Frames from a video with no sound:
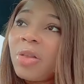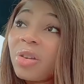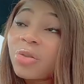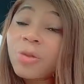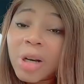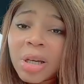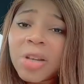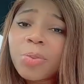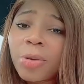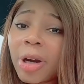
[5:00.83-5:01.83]
This friend
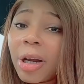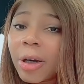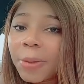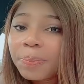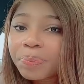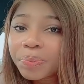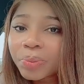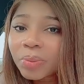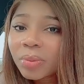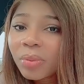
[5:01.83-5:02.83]
needs prayer
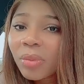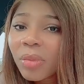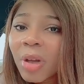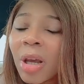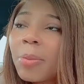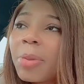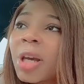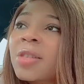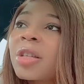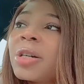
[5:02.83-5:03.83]

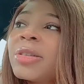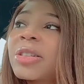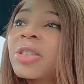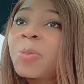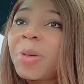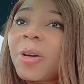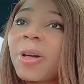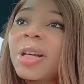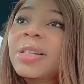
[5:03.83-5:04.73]
because there is a spirit, a